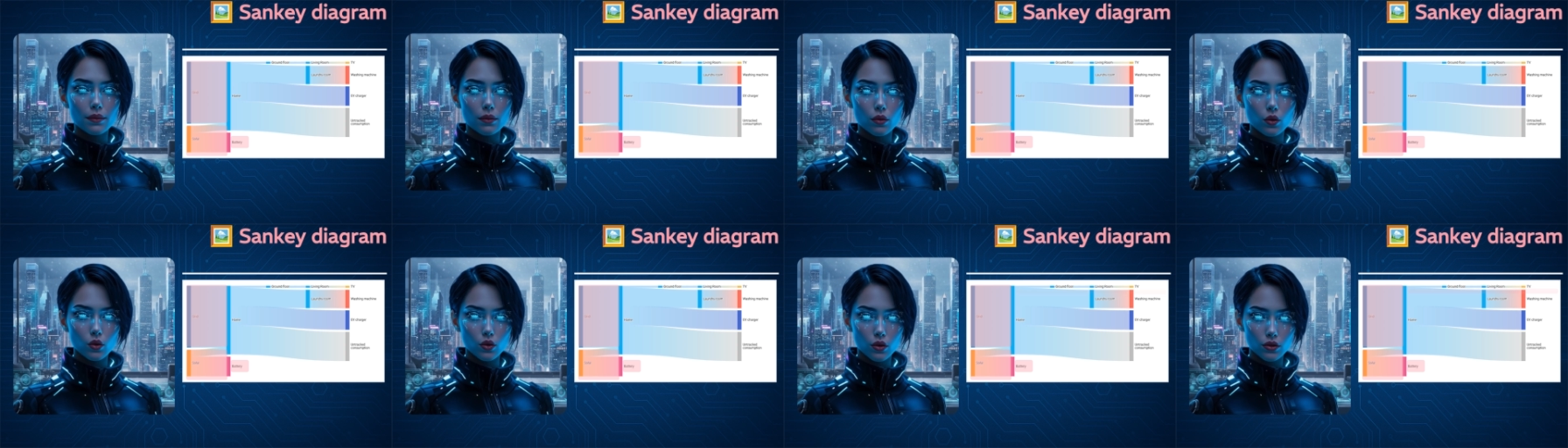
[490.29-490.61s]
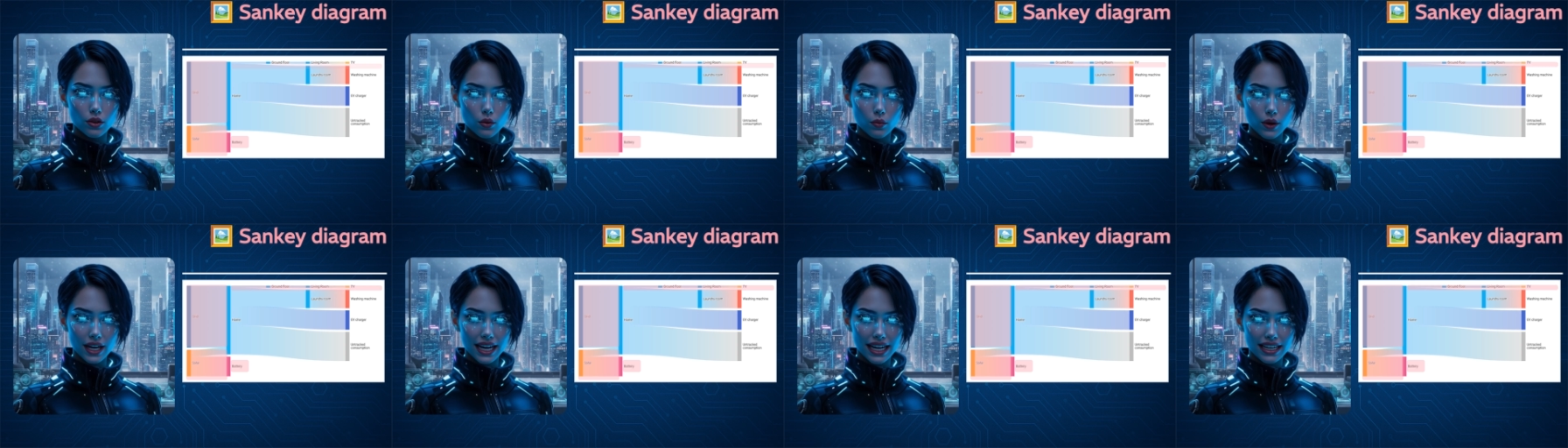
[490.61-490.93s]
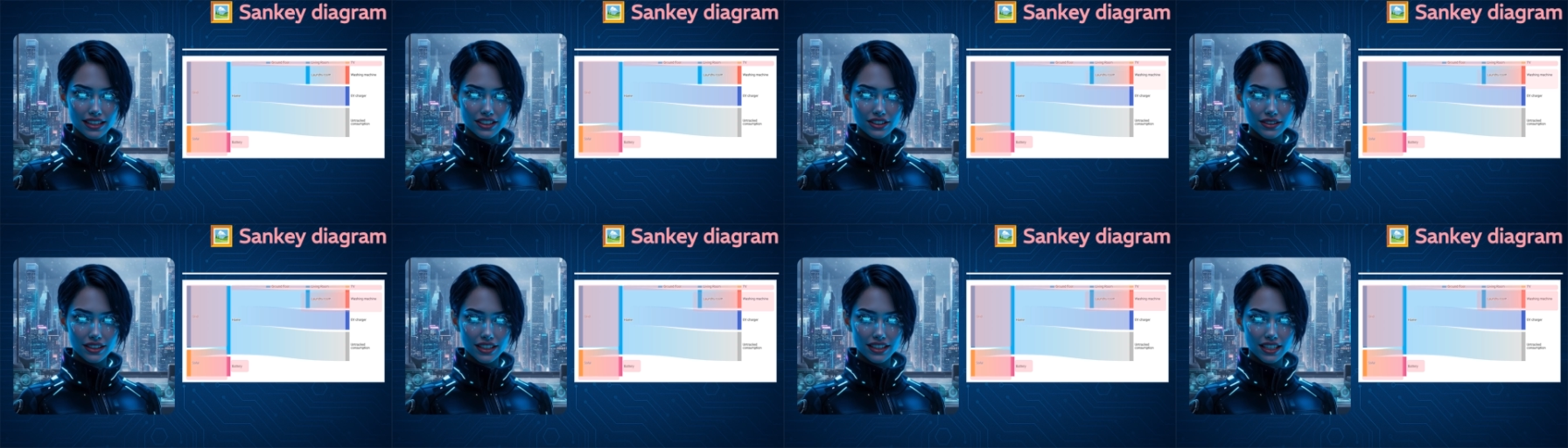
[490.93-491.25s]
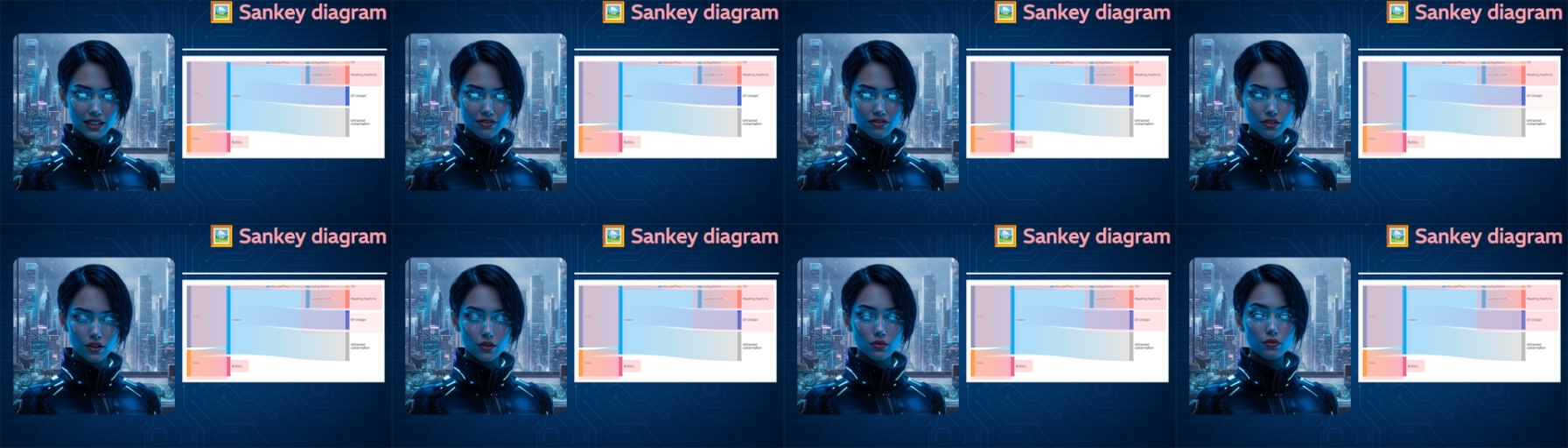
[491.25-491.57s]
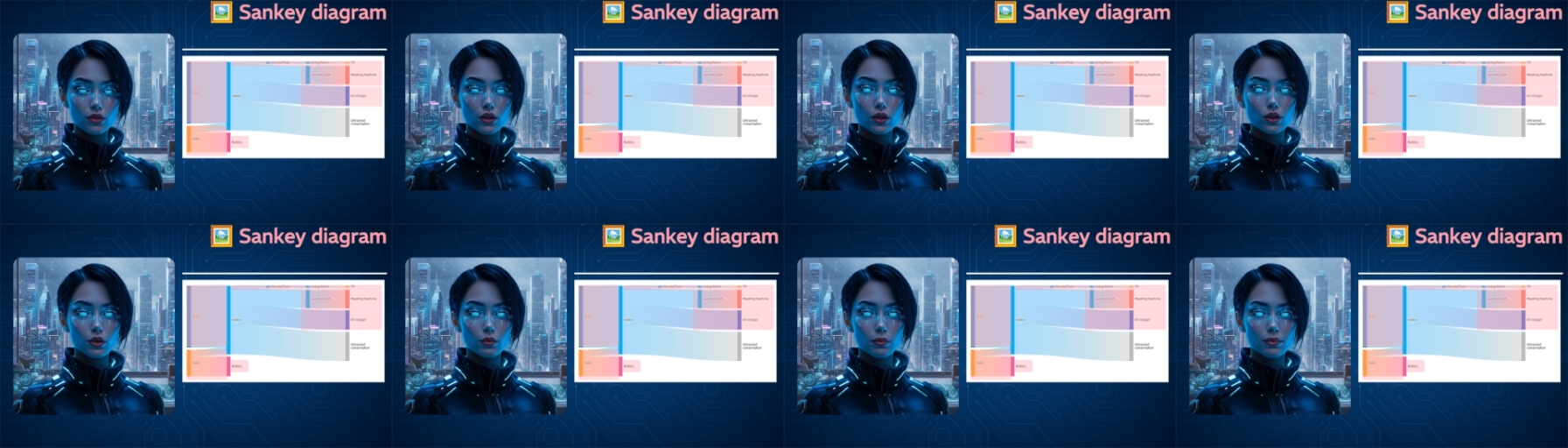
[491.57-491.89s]
all the way to the different
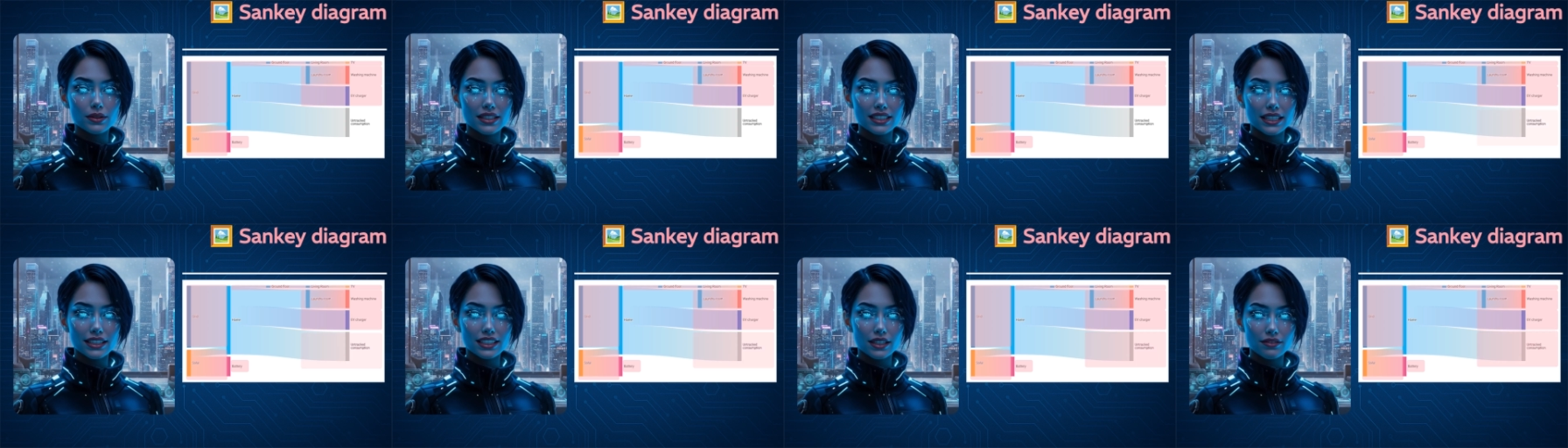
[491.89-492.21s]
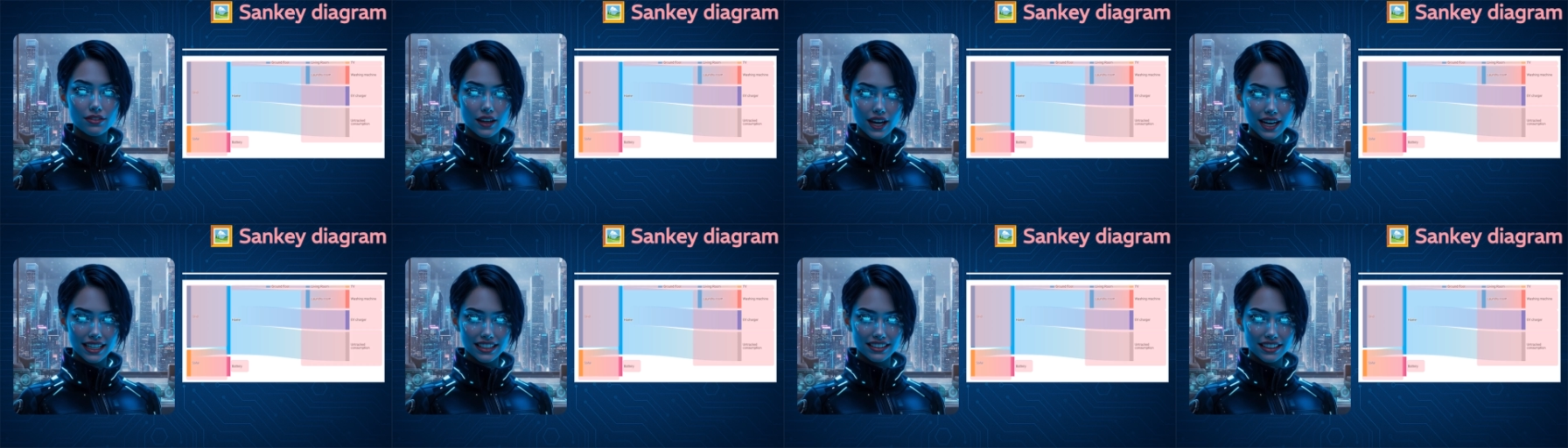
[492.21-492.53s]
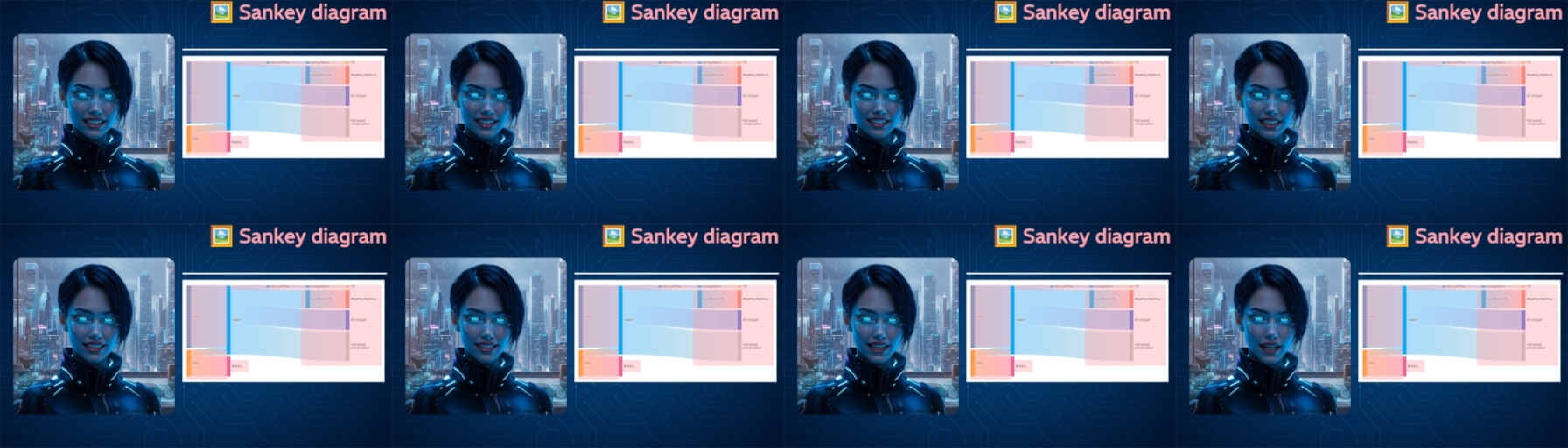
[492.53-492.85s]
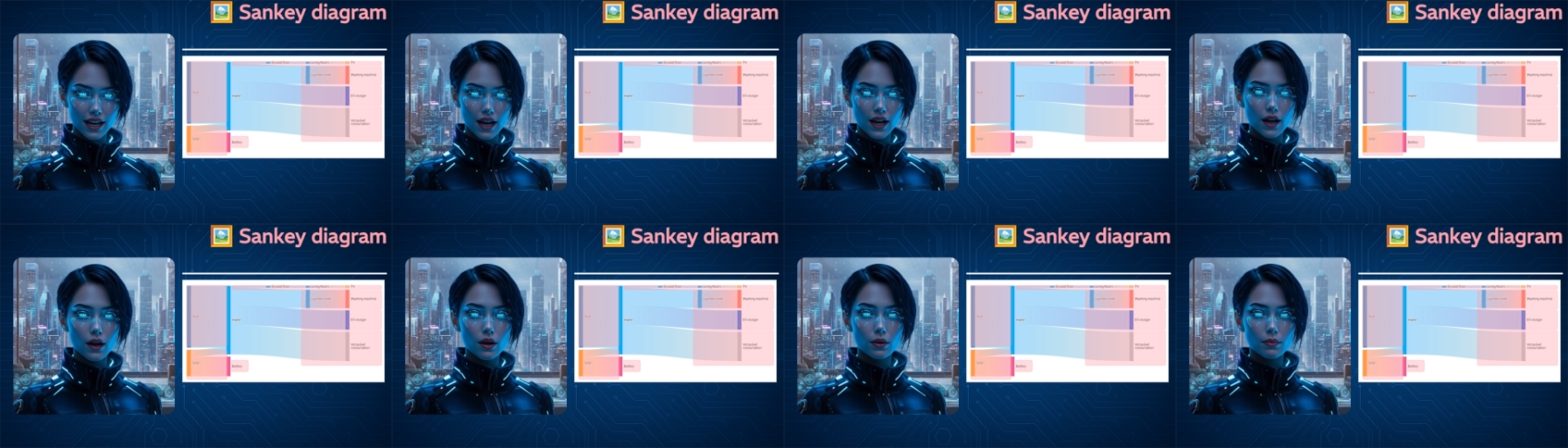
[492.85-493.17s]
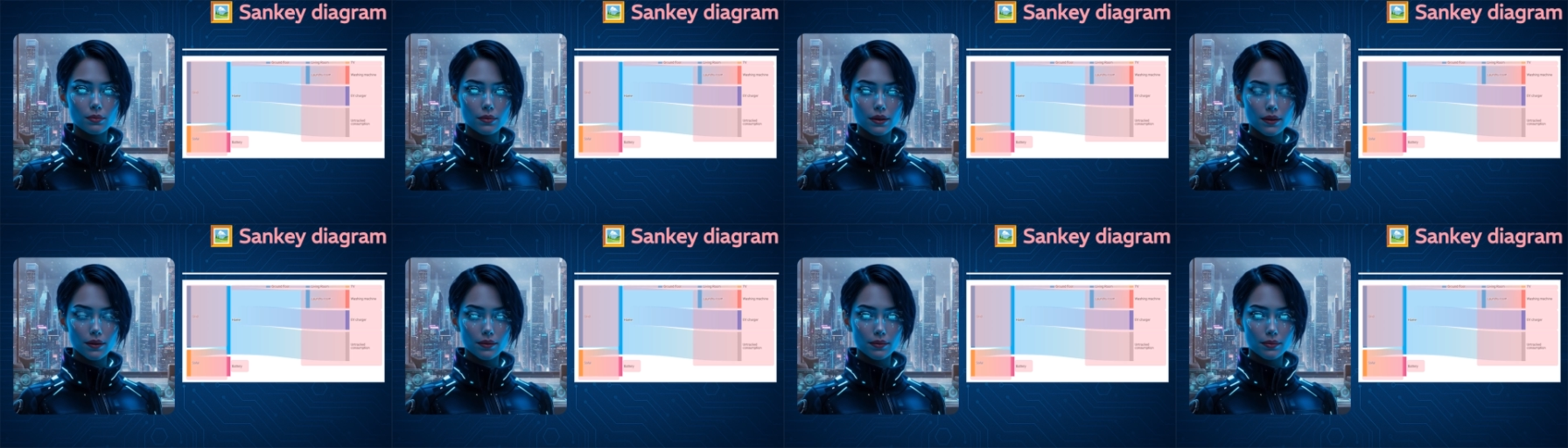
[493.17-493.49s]
rooms and devices in the
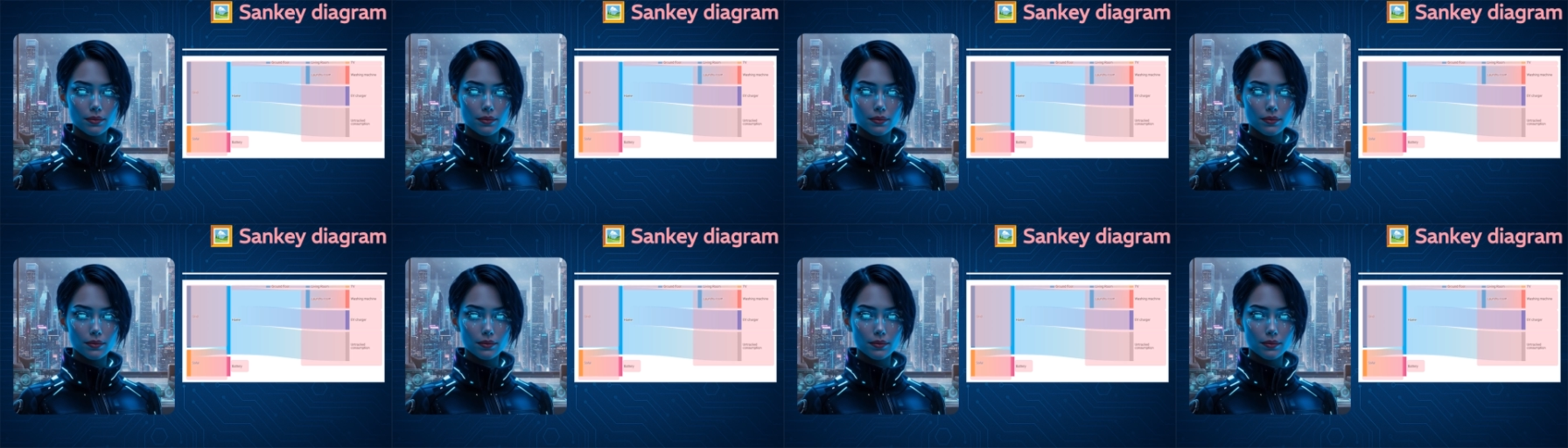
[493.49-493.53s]
home.